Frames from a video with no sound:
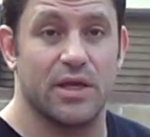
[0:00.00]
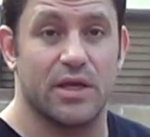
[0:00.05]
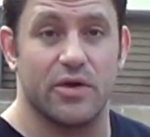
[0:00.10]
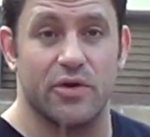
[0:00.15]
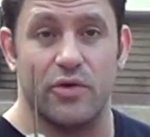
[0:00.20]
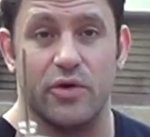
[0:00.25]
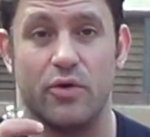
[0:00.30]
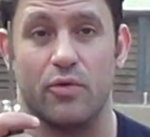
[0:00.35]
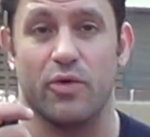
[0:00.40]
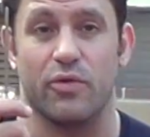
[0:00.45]

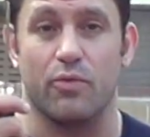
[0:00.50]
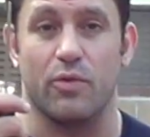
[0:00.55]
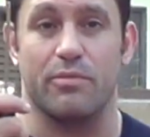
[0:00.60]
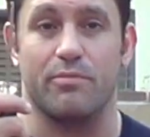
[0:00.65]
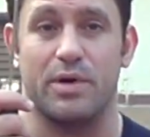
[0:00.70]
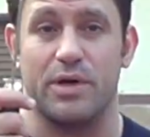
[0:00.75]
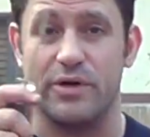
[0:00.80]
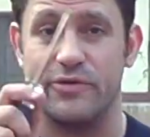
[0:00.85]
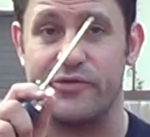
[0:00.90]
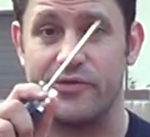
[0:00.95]
kill you with one
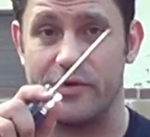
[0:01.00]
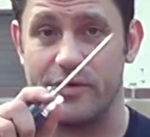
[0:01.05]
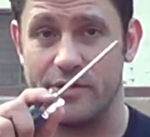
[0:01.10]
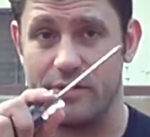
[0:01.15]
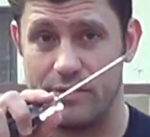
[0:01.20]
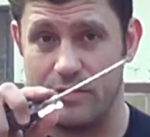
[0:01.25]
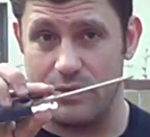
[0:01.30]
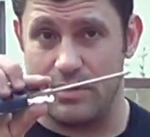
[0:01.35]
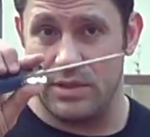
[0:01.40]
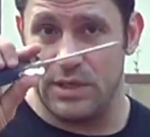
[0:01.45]
puncture.
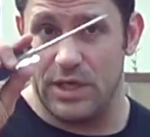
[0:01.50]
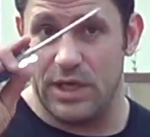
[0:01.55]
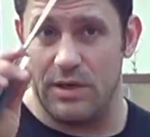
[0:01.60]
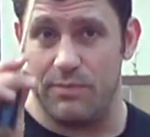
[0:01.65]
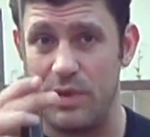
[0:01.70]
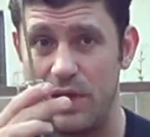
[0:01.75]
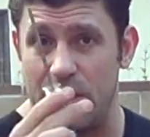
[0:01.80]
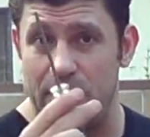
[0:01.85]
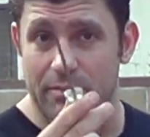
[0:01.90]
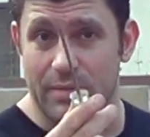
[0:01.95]
Keep
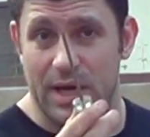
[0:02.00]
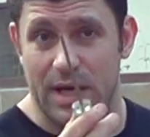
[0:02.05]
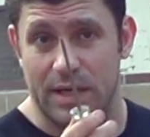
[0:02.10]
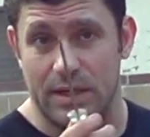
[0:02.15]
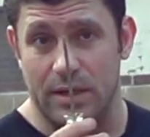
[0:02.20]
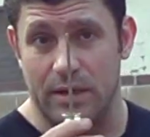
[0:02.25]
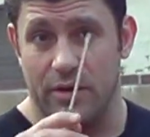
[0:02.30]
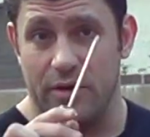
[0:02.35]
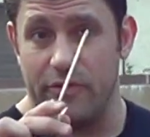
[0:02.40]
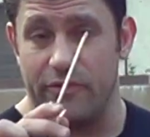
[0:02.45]
that in mind.
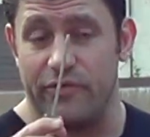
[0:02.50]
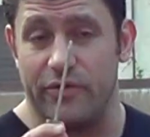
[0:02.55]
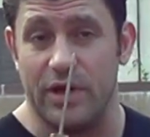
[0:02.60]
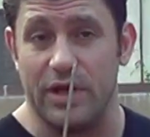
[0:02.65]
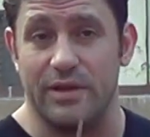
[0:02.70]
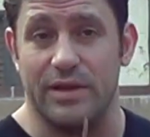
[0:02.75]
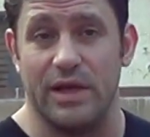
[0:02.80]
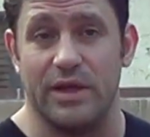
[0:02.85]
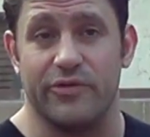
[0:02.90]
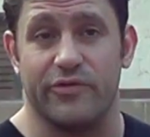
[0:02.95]

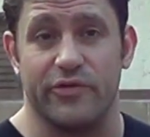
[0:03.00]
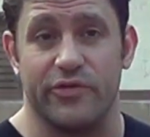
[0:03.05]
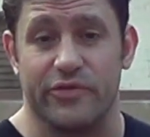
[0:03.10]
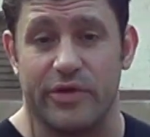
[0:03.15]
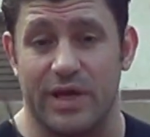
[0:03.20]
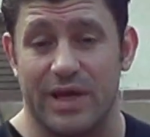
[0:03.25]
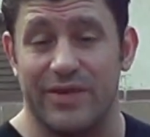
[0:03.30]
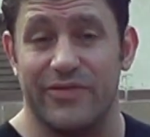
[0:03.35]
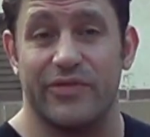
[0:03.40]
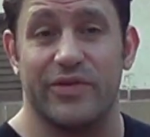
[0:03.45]
Very dangerous.
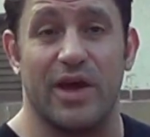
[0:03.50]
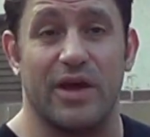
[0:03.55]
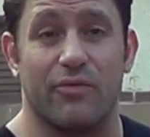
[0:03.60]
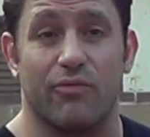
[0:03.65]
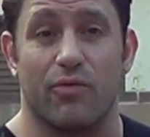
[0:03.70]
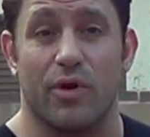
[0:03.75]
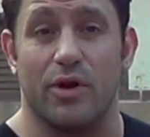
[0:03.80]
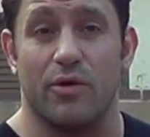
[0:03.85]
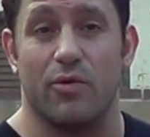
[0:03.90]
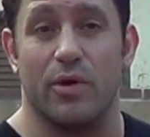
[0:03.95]
Like I said,
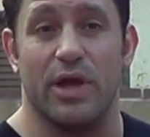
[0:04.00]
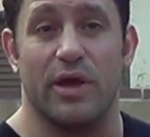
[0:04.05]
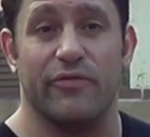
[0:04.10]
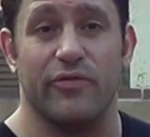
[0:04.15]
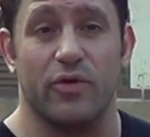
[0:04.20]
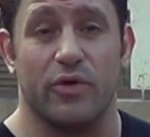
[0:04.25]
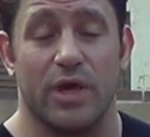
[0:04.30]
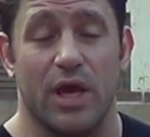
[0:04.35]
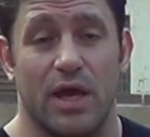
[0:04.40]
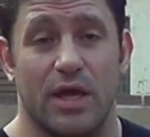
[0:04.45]
run away if
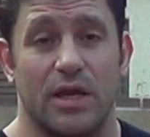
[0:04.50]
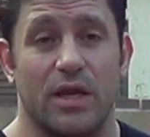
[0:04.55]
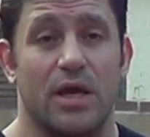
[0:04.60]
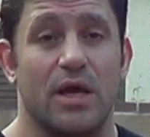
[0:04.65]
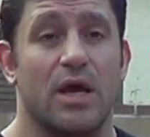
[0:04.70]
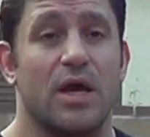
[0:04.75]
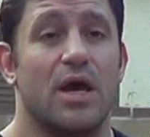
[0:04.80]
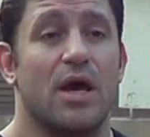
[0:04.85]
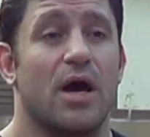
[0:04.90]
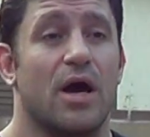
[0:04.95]
you can,
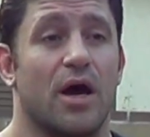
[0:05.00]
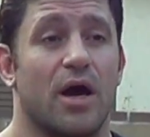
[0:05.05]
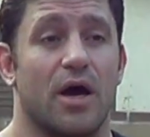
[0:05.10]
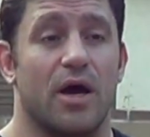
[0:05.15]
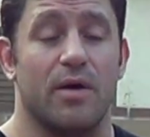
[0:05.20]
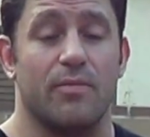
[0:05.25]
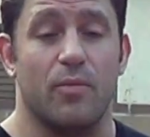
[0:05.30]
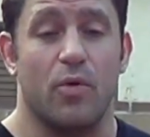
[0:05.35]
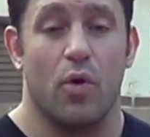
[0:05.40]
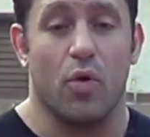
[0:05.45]

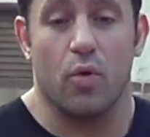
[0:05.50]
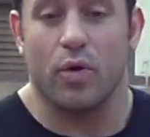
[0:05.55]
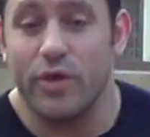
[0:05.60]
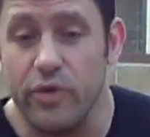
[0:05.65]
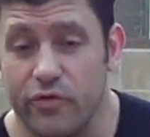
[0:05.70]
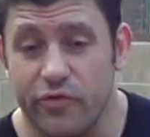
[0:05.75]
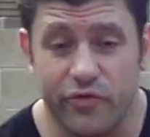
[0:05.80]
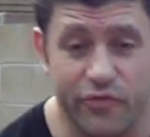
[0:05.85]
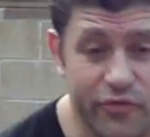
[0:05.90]
or use